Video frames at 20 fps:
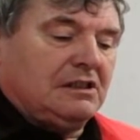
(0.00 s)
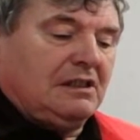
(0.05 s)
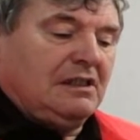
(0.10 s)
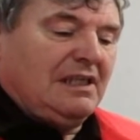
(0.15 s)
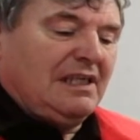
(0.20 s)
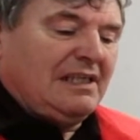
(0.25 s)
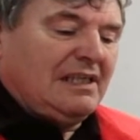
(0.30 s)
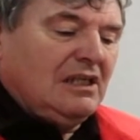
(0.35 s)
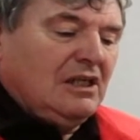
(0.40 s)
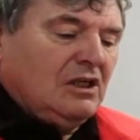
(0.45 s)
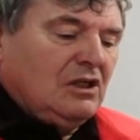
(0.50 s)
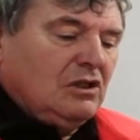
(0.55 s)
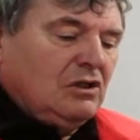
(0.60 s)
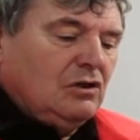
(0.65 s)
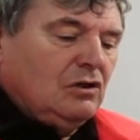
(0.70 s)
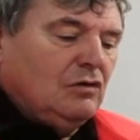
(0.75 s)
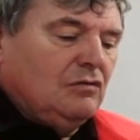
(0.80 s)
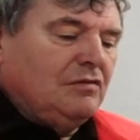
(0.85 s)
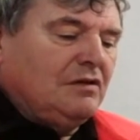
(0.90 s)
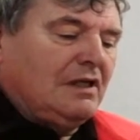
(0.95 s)
And like
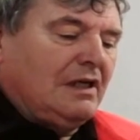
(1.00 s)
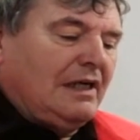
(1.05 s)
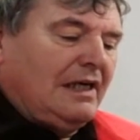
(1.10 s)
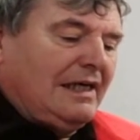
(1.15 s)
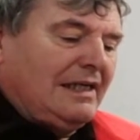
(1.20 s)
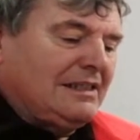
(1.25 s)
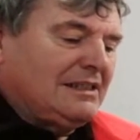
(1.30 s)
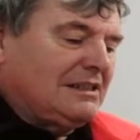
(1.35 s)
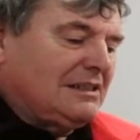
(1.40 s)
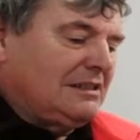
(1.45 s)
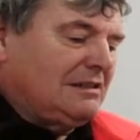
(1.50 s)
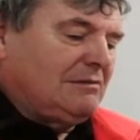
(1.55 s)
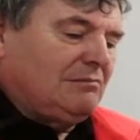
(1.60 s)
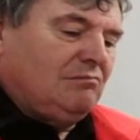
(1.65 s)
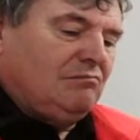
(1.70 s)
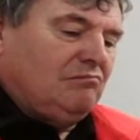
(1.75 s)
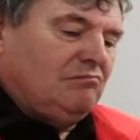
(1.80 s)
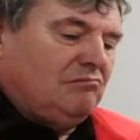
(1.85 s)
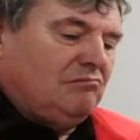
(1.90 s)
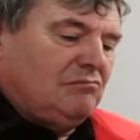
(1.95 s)
over the last
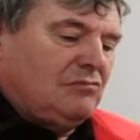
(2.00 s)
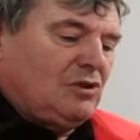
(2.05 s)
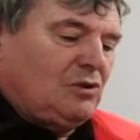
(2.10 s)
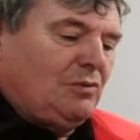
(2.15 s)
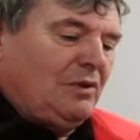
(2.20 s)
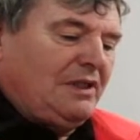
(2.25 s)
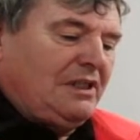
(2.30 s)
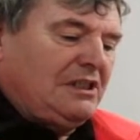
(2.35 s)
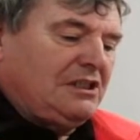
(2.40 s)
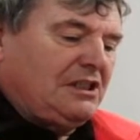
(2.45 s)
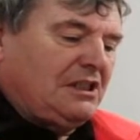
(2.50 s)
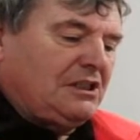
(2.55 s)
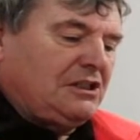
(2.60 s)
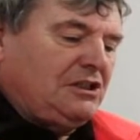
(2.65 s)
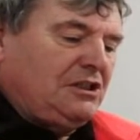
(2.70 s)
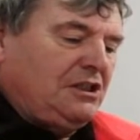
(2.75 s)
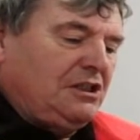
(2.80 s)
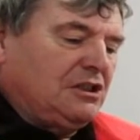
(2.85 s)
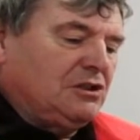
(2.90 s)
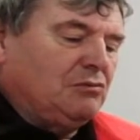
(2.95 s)

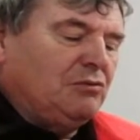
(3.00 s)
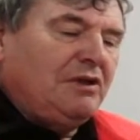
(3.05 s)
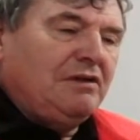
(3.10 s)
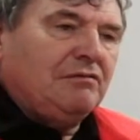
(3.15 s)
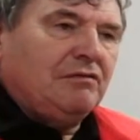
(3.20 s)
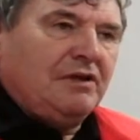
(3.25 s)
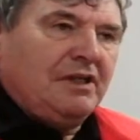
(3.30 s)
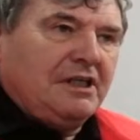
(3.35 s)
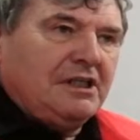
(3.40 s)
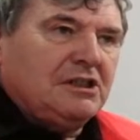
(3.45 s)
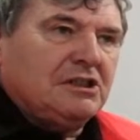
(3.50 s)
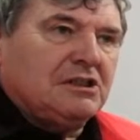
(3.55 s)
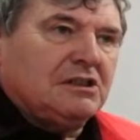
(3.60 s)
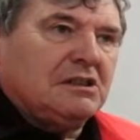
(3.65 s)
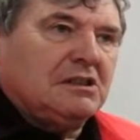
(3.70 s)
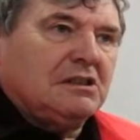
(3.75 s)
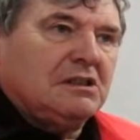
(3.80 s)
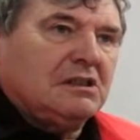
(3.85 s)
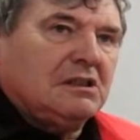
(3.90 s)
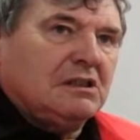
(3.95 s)
26 years, we've
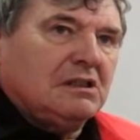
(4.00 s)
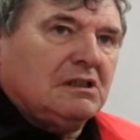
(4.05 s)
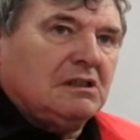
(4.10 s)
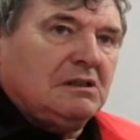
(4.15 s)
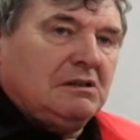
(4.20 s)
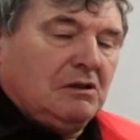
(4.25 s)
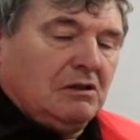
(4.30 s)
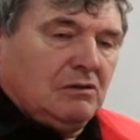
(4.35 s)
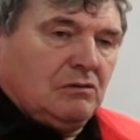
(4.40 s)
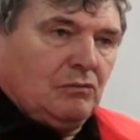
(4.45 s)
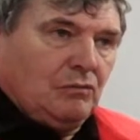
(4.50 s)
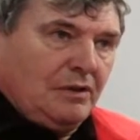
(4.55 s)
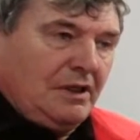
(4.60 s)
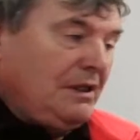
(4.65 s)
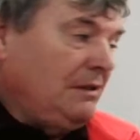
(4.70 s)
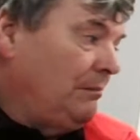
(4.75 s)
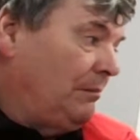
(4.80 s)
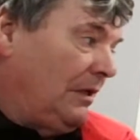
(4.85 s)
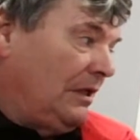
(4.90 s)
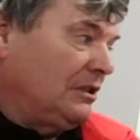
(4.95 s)
raised, not
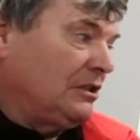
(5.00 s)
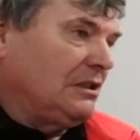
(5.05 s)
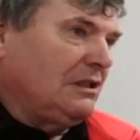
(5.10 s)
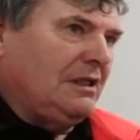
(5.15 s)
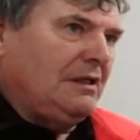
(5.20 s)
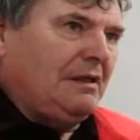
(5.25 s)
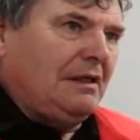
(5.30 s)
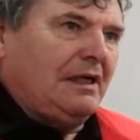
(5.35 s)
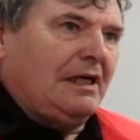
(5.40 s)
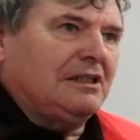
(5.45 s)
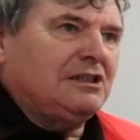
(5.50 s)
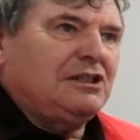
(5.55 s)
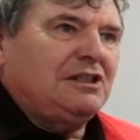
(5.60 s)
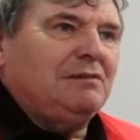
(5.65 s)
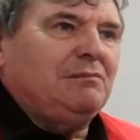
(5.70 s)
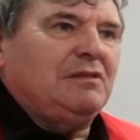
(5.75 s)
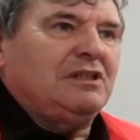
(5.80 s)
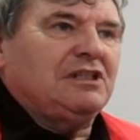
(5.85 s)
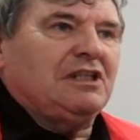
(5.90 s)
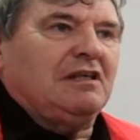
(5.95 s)
we personally, Nancy
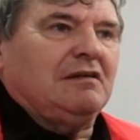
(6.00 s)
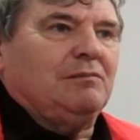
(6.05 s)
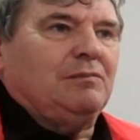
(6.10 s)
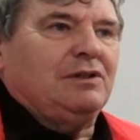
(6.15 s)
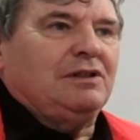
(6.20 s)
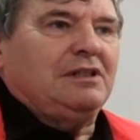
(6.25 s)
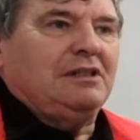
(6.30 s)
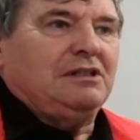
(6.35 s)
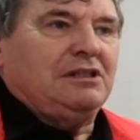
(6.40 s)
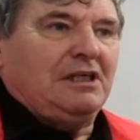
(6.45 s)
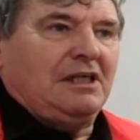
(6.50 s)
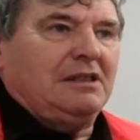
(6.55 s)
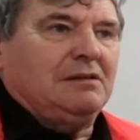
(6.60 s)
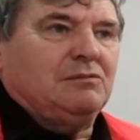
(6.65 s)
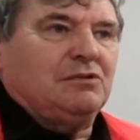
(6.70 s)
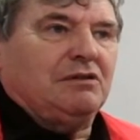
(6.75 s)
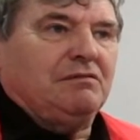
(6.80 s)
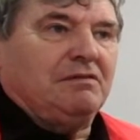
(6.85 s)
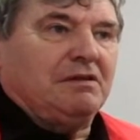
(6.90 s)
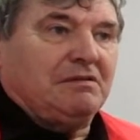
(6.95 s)
and myself, but in
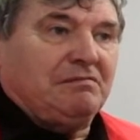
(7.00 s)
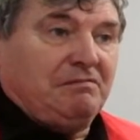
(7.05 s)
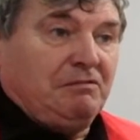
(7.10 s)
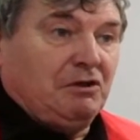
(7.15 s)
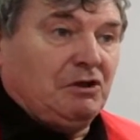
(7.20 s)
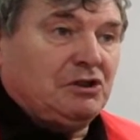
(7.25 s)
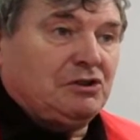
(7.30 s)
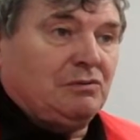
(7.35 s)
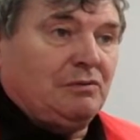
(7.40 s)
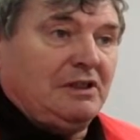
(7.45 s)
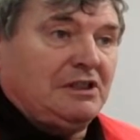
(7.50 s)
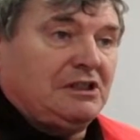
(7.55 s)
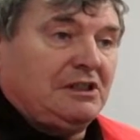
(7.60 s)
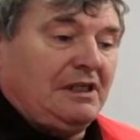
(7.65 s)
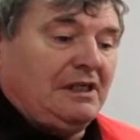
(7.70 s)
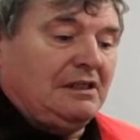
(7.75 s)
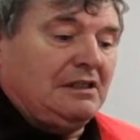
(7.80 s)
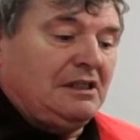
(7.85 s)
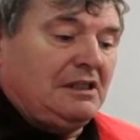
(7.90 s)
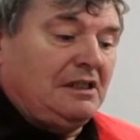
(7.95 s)
terms of the Northwest
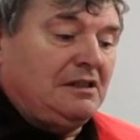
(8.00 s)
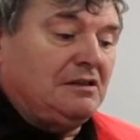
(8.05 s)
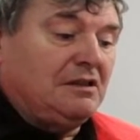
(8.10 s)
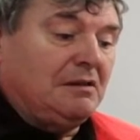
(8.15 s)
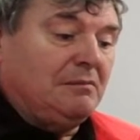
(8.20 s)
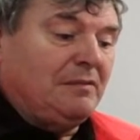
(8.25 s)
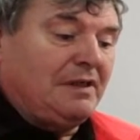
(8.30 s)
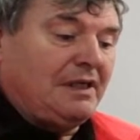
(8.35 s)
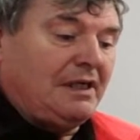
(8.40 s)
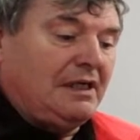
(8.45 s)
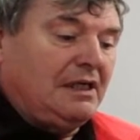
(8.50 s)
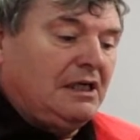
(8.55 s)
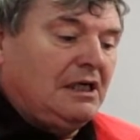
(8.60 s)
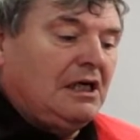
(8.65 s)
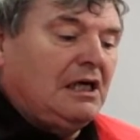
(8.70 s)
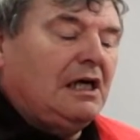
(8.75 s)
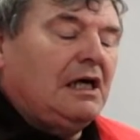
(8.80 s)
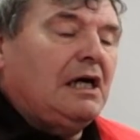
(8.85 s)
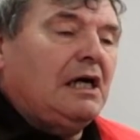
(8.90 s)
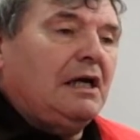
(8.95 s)
10K Committee,
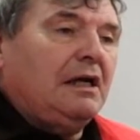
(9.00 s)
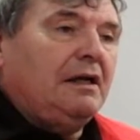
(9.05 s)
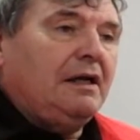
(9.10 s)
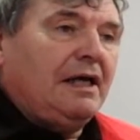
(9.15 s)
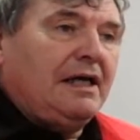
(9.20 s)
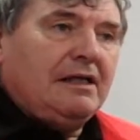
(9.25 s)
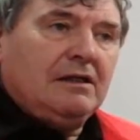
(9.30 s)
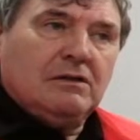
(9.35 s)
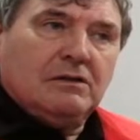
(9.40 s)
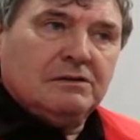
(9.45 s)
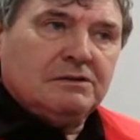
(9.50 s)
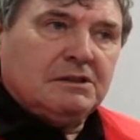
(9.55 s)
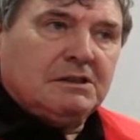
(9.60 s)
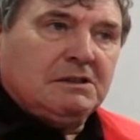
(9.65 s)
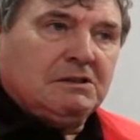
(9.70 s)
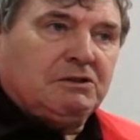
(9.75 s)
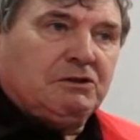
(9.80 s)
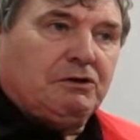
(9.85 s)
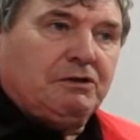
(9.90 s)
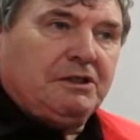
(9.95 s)

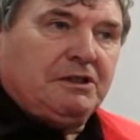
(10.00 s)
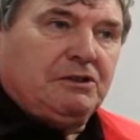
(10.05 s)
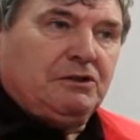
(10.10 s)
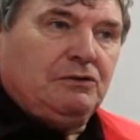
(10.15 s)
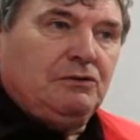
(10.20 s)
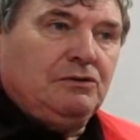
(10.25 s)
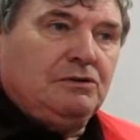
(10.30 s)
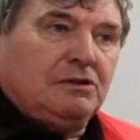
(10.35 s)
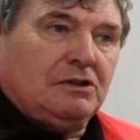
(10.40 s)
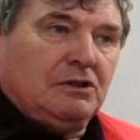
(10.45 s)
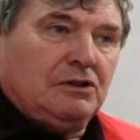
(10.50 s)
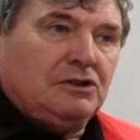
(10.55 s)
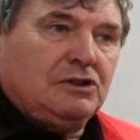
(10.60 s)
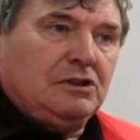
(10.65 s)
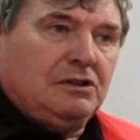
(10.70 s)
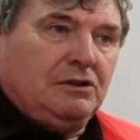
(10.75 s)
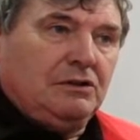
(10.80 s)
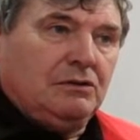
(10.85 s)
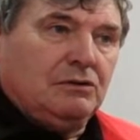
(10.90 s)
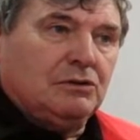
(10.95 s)

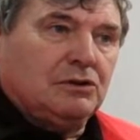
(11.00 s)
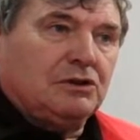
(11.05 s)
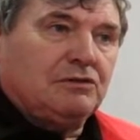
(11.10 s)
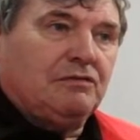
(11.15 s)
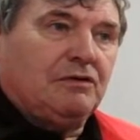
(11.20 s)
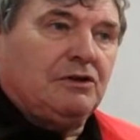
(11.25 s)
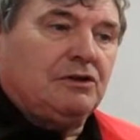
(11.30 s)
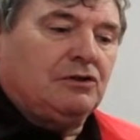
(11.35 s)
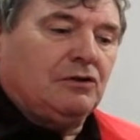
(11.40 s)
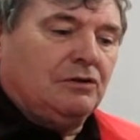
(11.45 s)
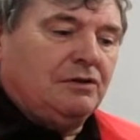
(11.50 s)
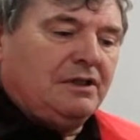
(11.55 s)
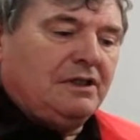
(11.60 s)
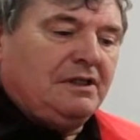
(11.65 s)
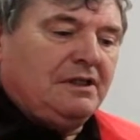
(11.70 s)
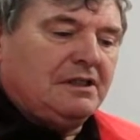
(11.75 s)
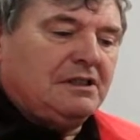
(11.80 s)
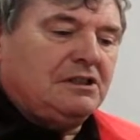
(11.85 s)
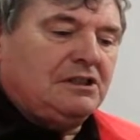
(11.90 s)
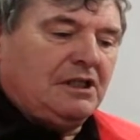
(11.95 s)
€932,000 for
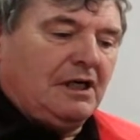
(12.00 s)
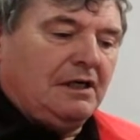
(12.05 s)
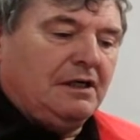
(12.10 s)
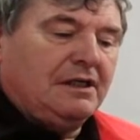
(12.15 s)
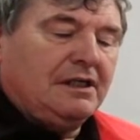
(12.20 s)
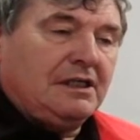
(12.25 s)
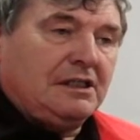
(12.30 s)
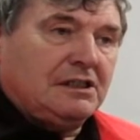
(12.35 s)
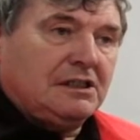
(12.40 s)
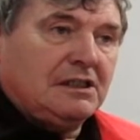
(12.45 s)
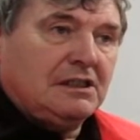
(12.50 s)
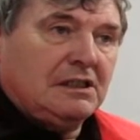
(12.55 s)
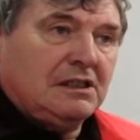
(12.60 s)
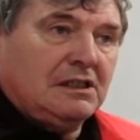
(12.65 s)
38 charities.